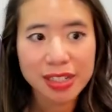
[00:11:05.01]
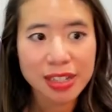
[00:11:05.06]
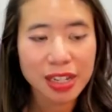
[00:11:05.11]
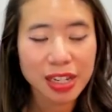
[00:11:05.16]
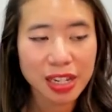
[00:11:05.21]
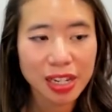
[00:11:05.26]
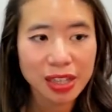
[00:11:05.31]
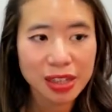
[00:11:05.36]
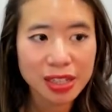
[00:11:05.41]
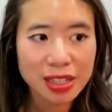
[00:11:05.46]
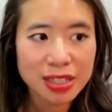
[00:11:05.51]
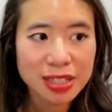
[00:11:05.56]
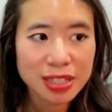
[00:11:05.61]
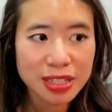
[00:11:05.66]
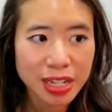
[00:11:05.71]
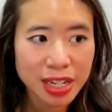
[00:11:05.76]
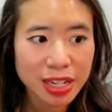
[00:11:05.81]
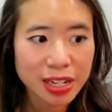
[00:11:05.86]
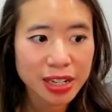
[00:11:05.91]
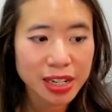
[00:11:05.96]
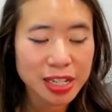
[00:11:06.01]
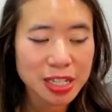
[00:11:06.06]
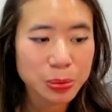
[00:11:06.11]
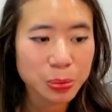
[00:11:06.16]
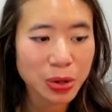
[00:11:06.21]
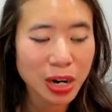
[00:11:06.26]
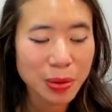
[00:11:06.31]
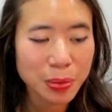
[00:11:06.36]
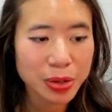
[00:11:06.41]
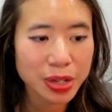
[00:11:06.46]
And this state gets
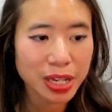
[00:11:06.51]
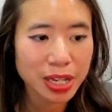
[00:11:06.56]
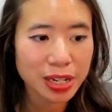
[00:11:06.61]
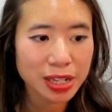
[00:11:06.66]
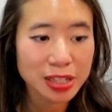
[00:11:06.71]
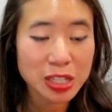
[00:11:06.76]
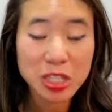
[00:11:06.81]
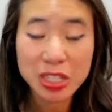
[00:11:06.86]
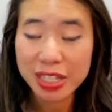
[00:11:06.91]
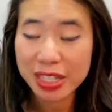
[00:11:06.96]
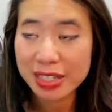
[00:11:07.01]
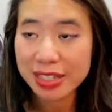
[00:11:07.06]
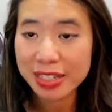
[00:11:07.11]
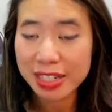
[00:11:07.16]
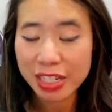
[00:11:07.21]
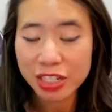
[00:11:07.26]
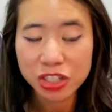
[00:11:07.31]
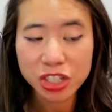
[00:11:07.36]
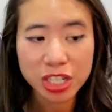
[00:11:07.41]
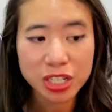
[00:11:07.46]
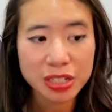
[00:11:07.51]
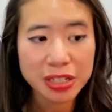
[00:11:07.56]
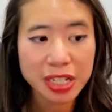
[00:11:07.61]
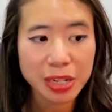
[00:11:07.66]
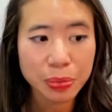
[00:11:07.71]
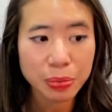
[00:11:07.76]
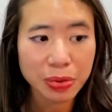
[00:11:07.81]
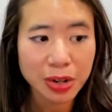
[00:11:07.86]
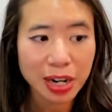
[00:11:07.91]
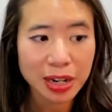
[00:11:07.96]
propagated. These state changes
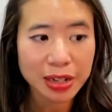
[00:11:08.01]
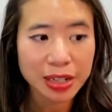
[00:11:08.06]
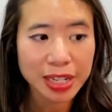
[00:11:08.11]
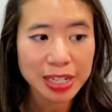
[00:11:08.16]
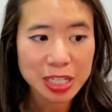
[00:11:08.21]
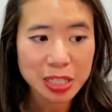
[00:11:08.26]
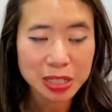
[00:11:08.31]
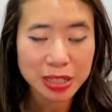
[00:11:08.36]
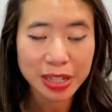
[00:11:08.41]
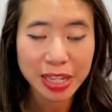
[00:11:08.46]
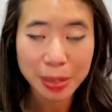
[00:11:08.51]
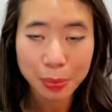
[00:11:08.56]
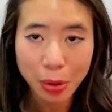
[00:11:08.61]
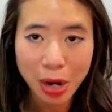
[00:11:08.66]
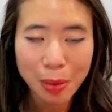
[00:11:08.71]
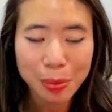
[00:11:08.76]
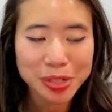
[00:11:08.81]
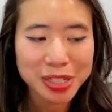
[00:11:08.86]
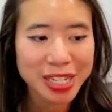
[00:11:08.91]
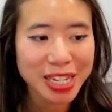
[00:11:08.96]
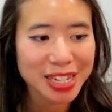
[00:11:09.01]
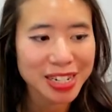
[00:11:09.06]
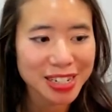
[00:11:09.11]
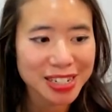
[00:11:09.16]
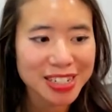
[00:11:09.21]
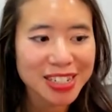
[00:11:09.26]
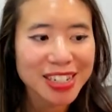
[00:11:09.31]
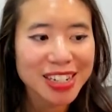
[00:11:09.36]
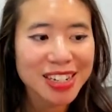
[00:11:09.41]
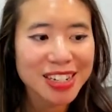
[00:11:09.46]
get
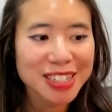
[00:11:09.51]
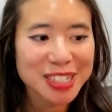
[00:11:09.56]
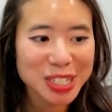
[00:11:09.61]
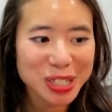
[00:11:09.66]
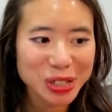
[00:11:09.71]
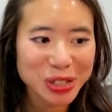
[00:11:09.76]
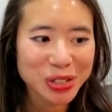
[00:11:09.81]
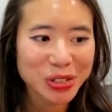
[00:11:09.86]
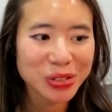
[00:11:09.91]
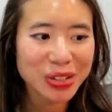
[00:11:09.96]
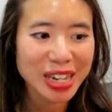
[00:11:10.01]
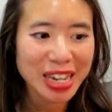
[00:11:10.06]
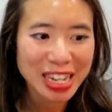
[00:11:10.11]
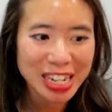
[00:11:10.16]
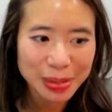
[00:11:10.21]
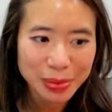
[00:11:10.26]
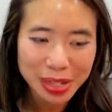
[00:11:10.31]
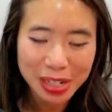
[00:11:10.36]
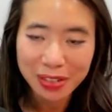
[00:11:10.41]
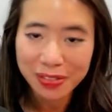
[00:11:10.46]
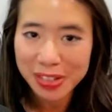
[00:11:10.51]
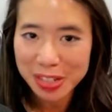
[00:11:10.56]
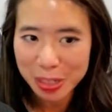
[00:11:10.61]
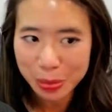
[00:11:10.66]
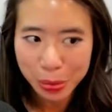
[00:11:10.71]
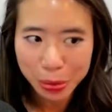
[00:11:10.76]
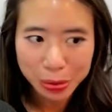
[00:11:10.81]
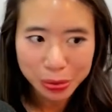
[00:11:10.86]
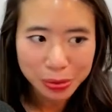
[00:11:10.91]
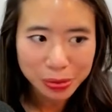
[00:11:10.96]
propagated to animated
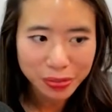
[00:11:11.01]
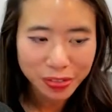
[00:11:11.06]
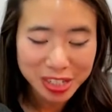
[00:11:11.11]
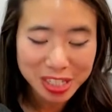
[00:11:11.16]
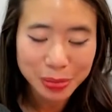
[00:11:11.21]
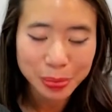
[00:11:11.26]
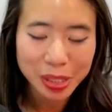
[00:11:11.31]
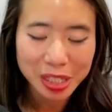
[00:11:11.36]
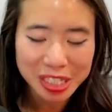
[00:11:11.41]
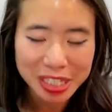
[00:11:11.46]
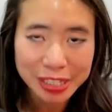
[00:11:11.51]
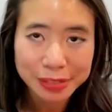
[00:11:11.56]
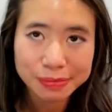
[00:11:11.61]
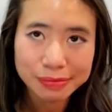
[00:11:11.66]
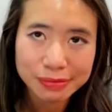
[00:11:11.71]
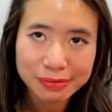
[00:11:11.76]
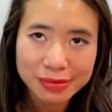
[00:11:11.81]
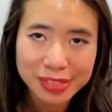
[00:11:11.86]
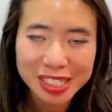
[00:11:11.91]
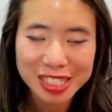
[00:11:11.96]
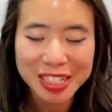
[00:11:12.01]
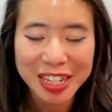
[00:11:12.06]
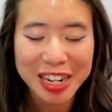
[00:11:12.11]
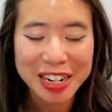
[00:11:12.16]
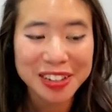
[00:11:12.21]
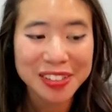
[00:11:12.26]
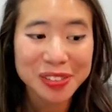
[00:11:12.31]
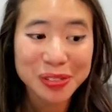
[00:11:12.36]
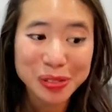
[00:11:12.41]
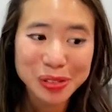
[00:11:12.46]
visibility. There's a lot
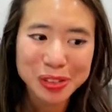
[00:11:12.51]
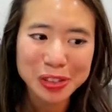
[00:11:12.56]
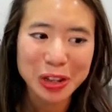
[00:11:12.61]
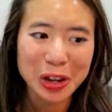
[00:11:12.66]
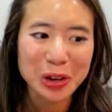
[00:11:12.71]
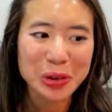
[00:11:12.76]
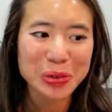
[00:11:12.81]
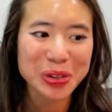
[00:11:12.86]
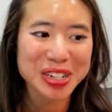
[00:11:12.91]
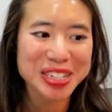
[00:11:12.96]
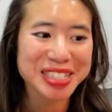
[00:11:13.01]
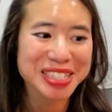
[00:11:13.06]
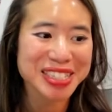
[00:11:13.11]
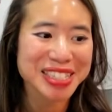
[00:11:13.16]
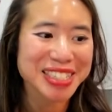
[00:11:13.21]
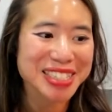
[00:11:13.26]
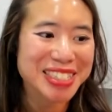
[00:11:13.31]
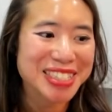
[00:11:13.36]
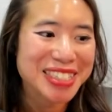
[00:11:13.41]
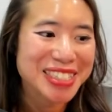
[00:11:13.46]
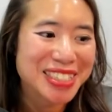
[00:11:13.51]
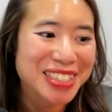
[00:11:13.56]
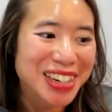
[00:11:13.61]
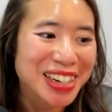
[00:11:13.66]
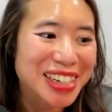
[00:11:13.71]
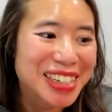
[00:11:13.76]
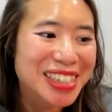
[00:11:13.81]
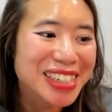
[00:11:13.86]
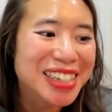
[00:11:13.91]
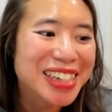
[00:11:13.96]
of long words in this
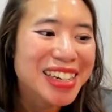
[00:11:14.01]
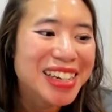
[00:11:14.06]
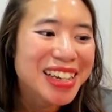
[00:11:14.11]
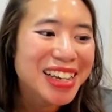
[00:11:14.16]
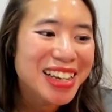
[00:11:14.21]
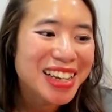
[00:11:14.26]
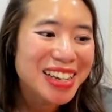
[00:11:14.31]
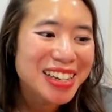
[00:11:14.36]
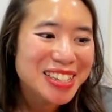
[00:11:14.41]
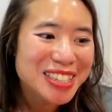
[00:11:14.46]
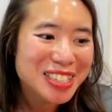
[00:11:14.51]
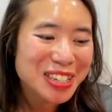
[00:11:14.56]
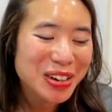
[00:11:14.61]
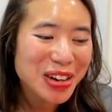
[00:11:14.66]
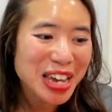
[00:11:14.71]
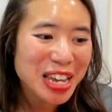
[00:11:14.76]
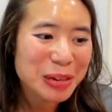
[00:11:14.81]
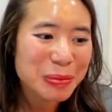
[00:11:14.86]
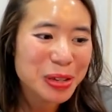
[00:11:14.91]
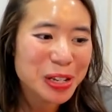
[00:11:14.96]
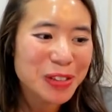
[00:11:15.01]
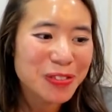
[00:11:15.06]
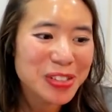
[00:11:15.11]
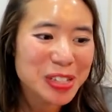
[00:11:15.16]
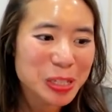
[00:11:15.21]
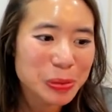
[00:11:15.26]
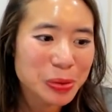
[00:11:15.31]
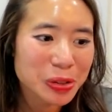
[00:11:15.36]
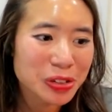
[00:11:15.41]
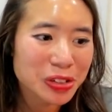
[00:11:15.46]
talk. So animated
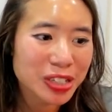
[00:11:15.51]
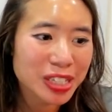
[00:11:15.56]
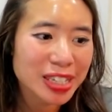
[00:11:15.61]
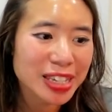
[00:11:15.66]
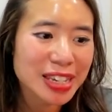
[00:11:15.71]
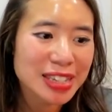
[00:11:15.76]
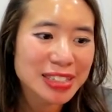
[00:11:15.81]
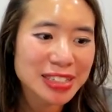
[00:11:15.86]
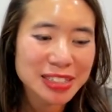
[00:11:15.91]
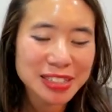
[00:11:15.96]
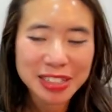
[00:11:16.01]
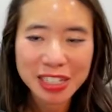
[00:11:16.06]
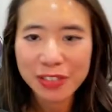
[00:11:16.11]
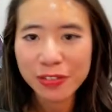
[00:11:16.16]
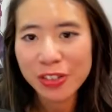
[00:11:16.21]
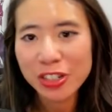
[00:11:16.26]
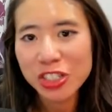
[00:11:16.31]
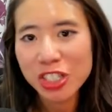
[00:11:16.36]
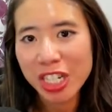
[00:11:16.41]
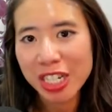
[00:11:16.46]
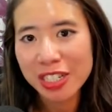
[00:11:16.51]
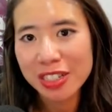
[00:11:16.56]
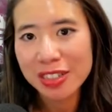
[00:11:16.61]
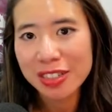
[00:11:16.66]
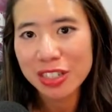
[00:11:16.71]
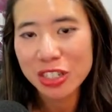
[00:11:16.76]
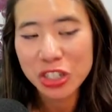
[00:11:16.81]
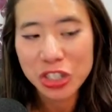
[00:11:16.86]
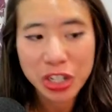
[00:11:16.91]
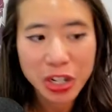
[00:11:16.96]
visibility is listening for changes
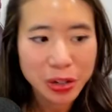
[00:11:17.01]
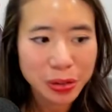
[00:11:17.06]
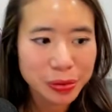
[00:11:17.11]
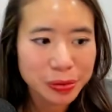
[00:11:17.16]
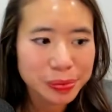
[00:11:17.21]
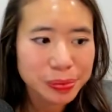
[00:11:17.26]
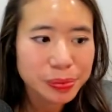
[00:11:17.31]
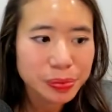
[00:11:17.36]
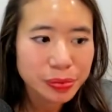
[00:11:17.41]
to shown.